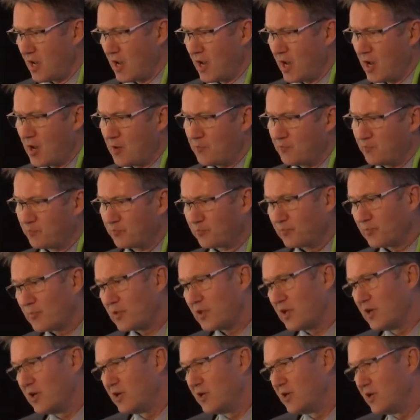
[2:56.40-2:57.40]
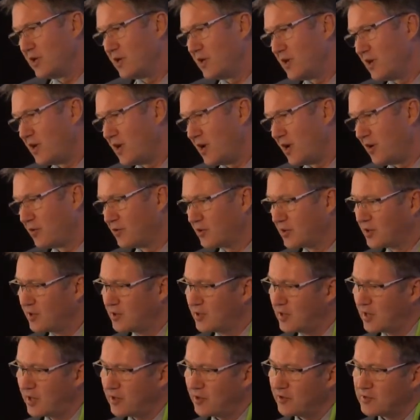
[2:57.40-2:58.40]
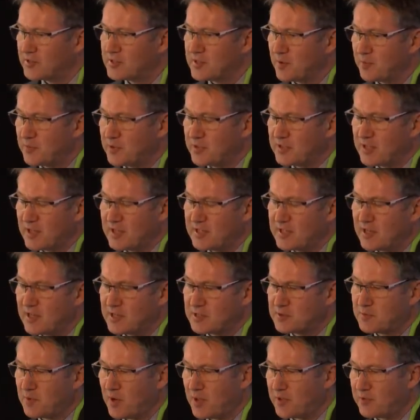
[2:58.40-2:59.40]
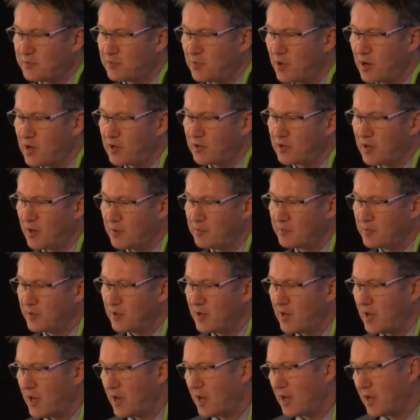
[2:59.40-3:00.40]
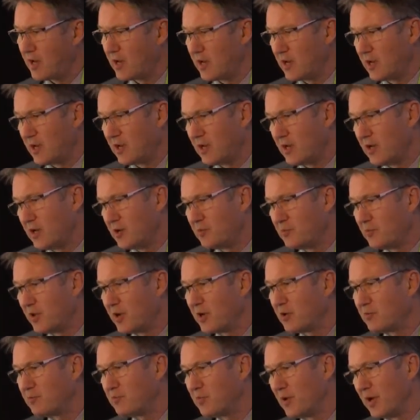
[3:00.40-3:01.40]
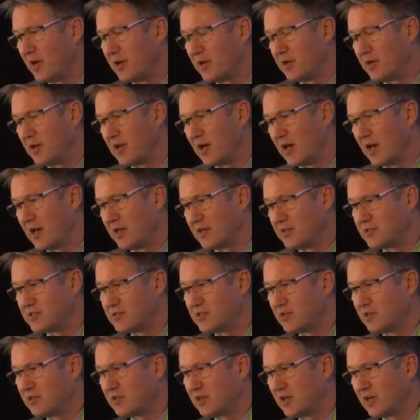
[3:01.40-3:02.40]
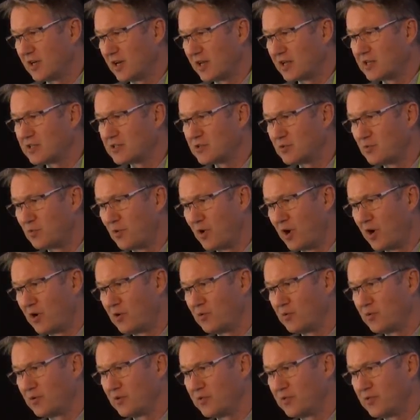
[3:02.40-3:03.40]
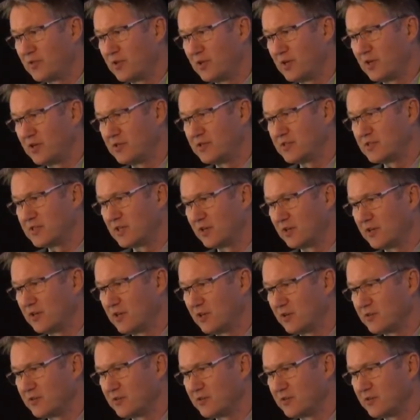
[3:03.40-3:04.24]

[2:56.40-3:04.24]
Um, I'll get on to some of the details about the program uh, in a minute, but uh, it certainly links well with the New Zealand